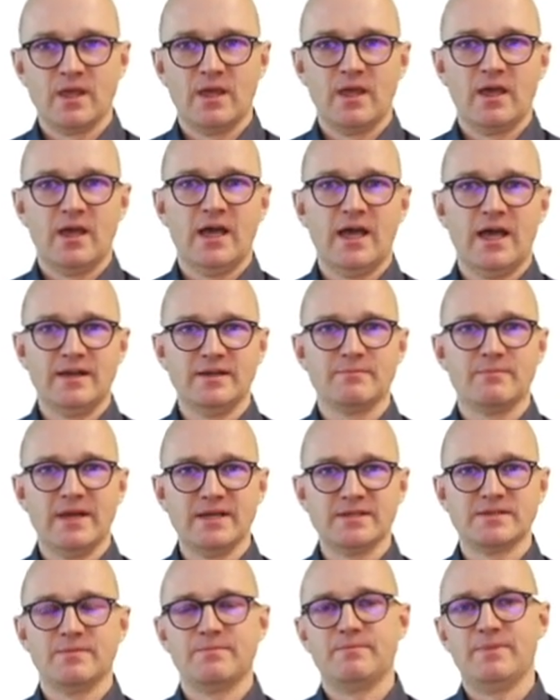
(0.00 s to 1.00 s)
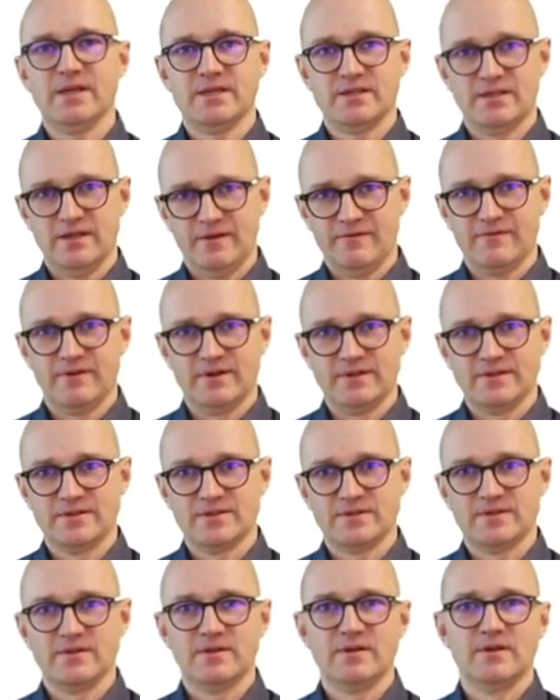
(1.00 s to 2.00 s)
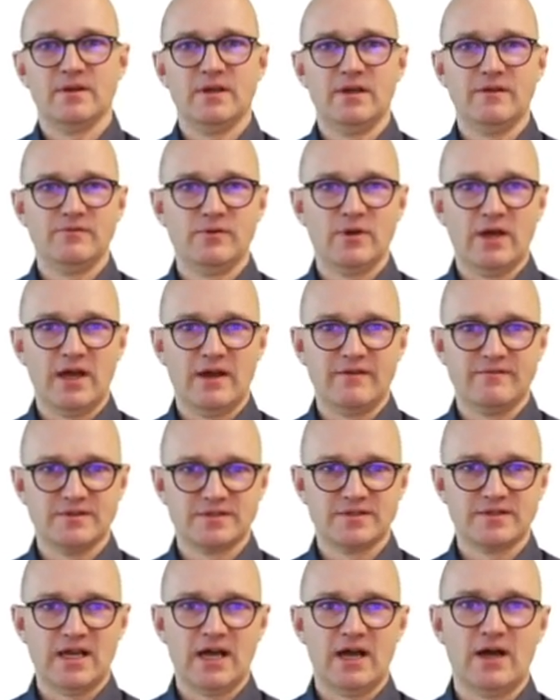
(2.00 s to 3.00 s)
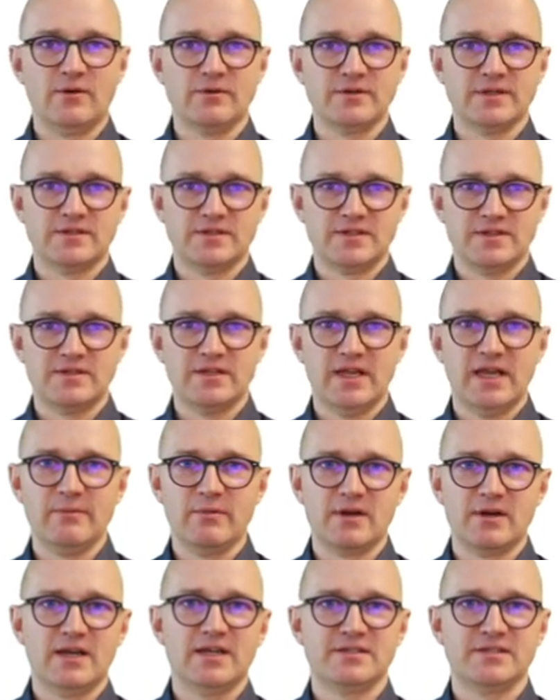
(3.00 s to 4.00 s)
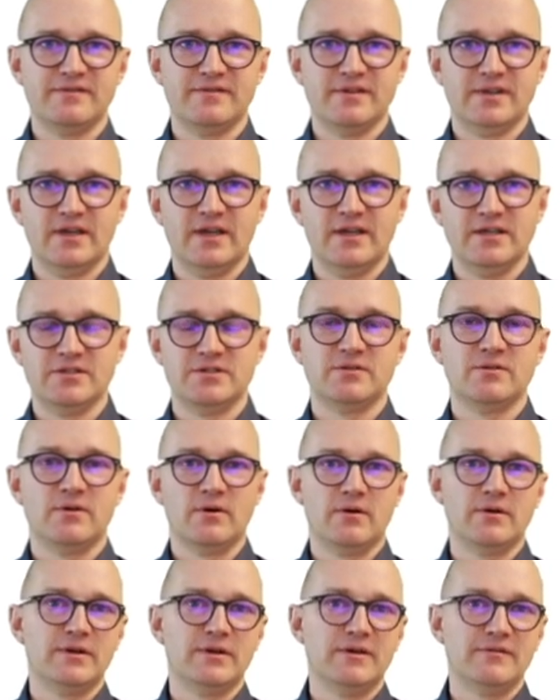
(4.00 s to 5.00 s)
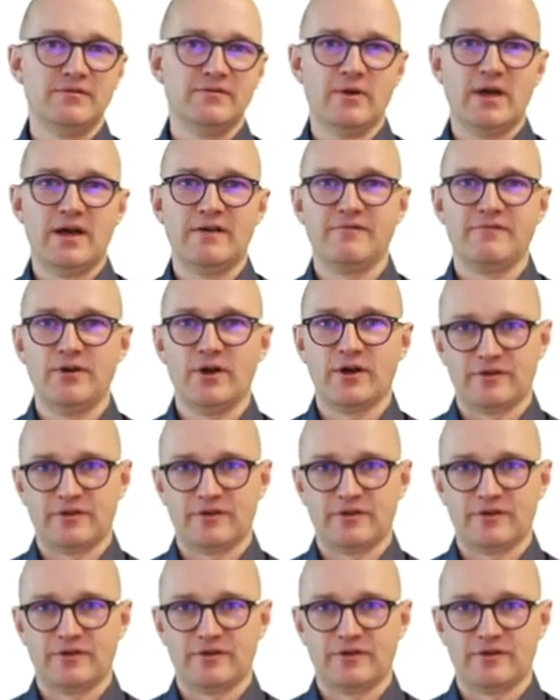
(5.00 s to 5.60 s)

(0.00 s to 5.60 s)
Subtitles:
And it makes a big difference if you have a sound and stable classification or if you have not.